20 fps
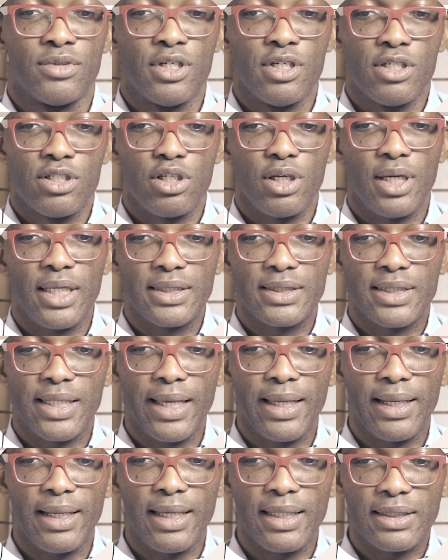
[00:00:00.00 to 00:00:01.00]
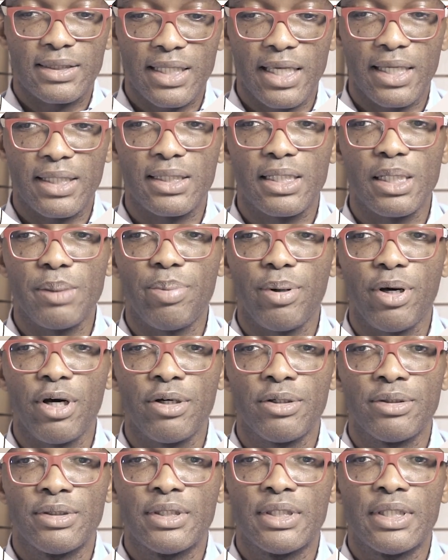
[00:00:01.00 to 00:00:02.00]
So let's get
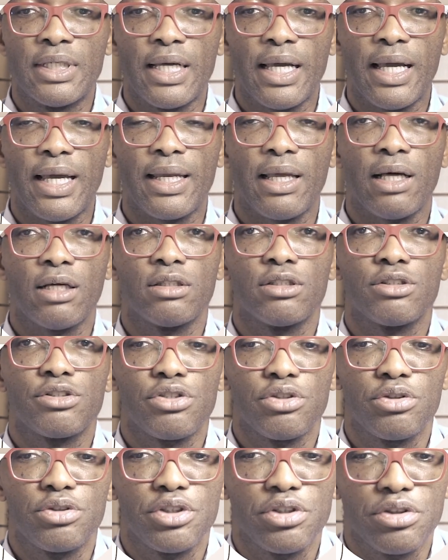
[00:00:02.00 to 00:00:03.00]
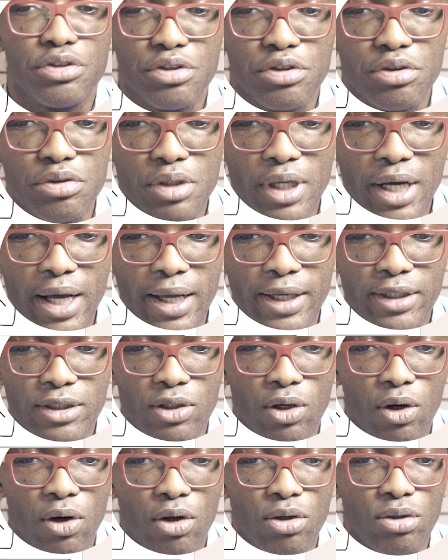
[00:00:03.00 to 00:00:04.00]
deeper, and I'll introduce you guys
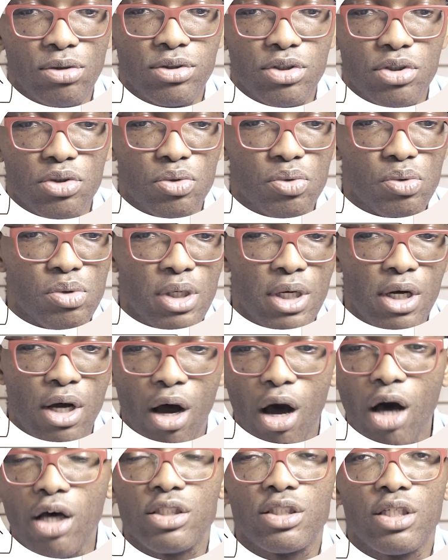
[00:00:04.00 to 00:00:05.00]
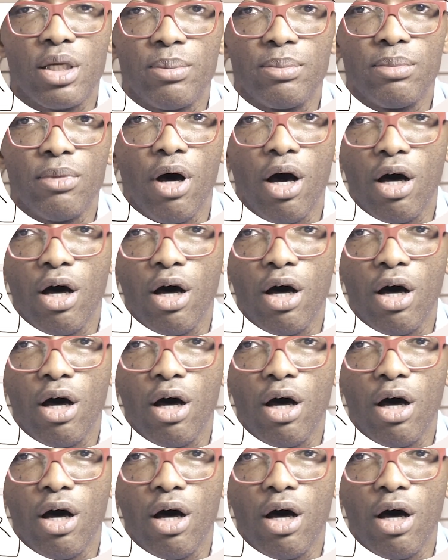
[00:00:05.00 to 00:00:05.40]
all to awesome